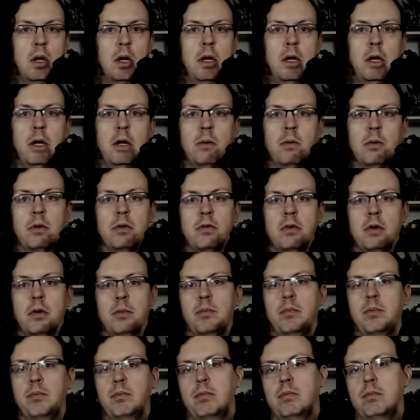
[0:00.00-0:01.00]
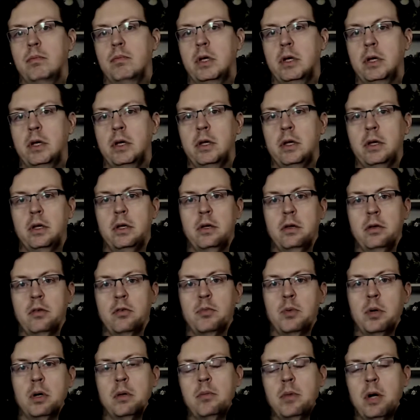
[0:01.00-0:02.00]
Hey, what's up? It is
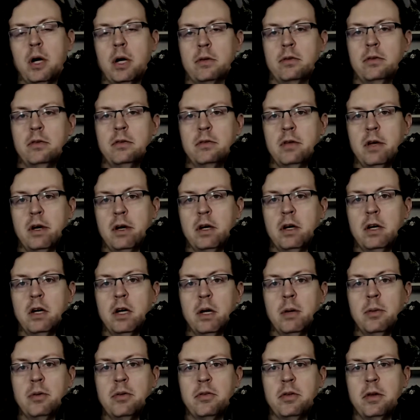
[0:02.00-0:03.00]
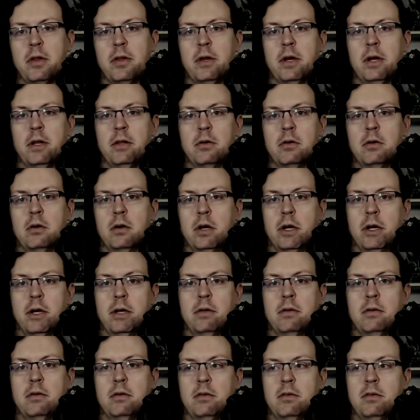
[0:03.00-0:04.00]
Bunboxing time. It's another Halo
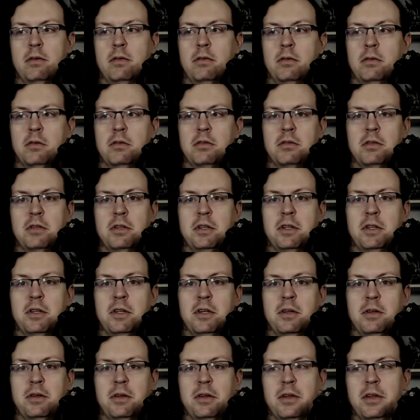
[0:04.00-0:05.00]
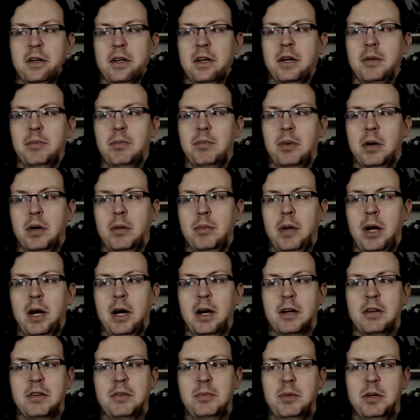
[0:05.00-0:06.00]
crate. That's usually the only thing I
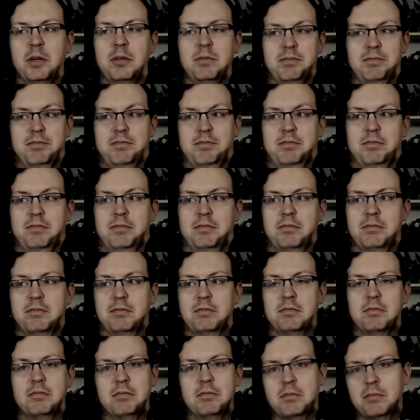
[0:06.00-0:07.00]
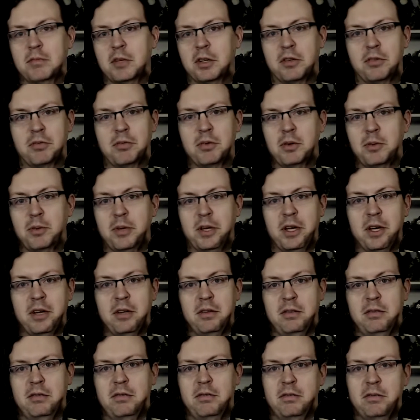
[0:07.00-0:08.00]
bunbox, but that's what we
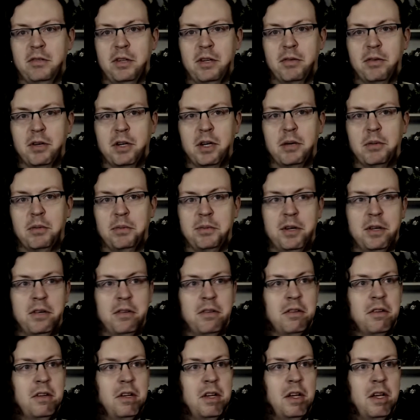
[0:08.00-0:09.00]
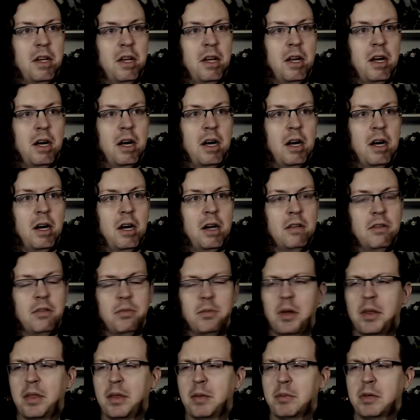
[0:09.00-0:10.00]
get every couple months. This
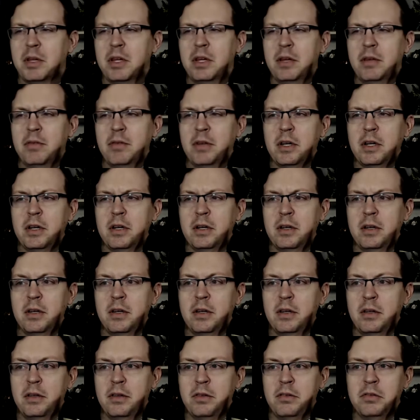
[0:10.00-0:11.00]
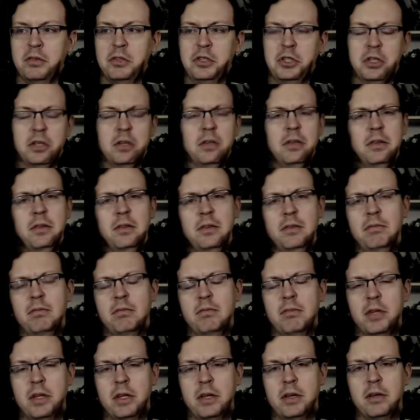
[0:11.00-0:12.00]
month, I believe, is Jun,
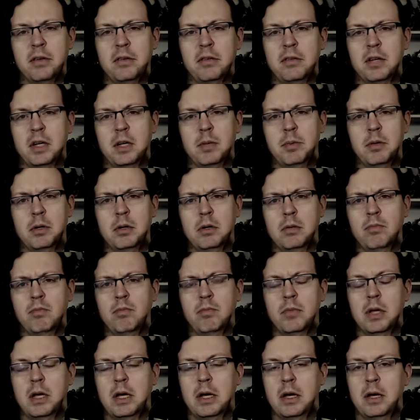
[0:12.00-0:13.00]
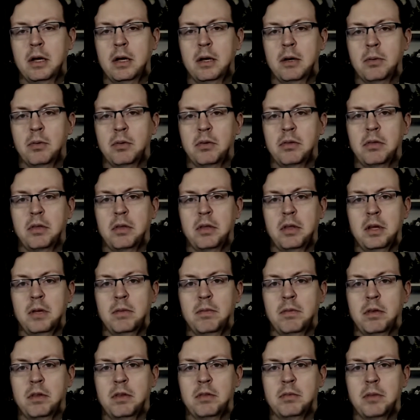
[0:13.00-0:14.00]
the sniper, was the theme
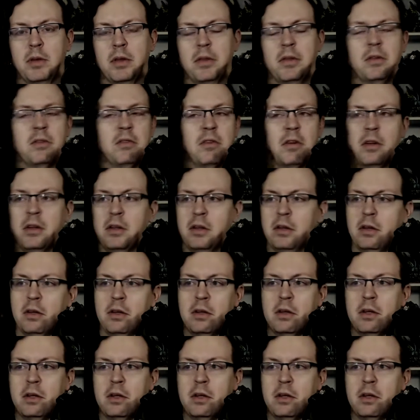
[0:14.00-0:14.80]
for this month. It's all